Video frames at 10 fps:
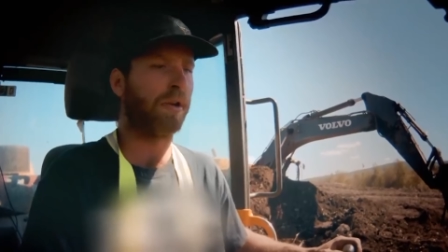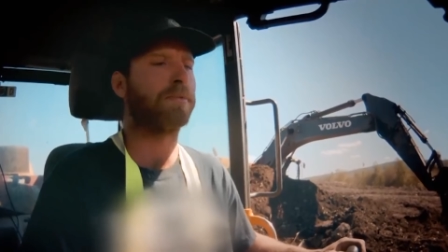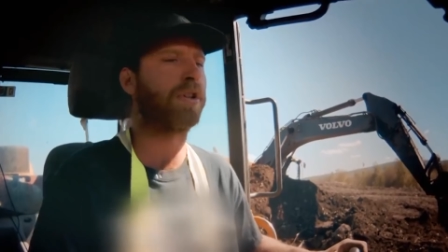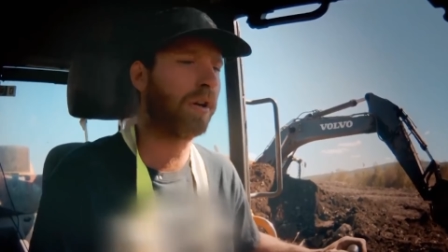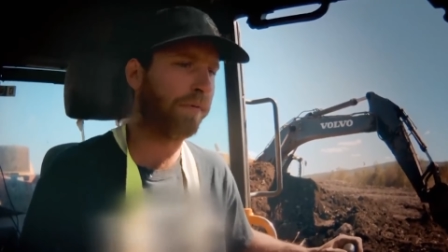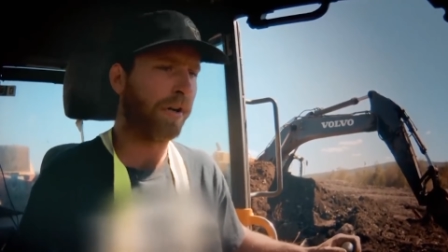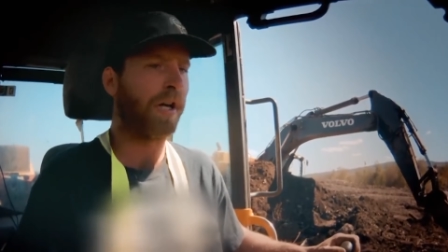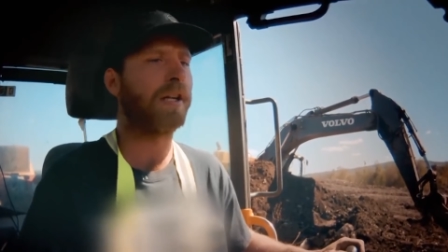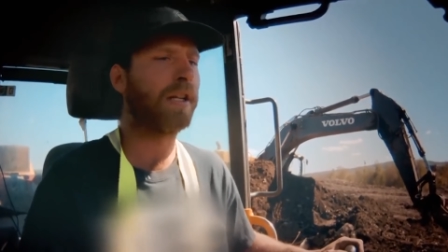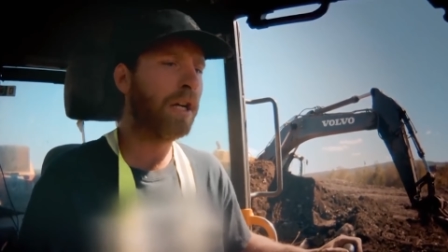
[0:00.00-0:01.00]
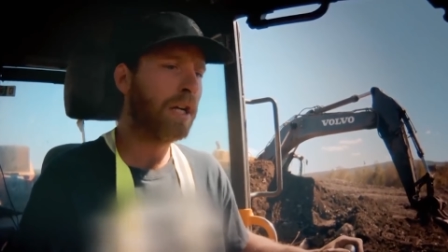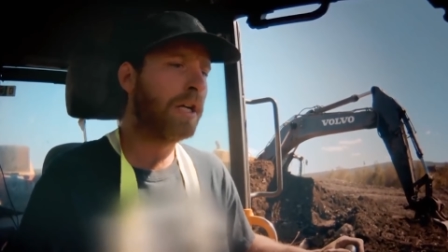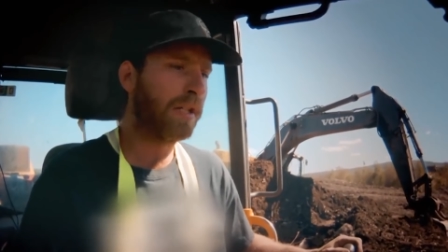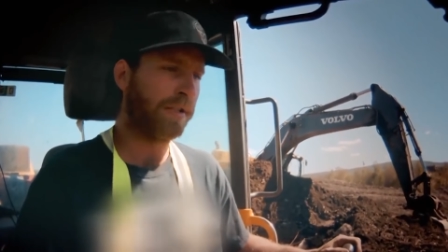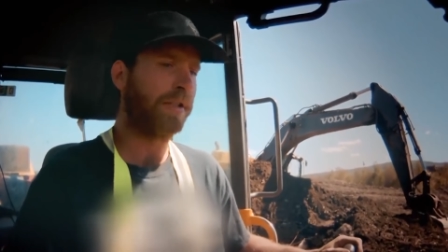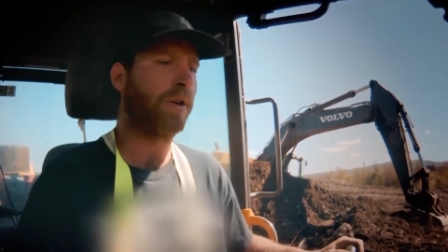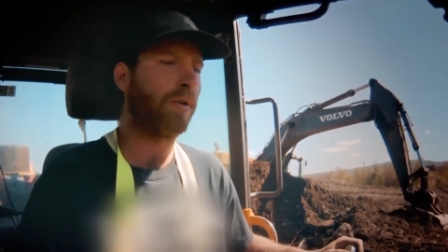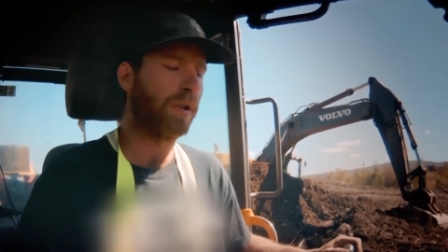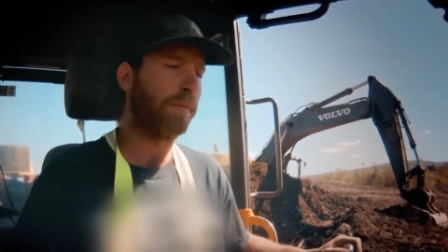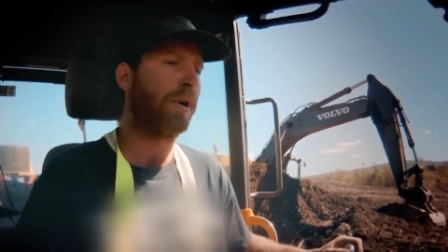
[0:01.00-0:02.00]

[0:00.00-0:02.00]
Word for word: what I'm trying to find is the toe of the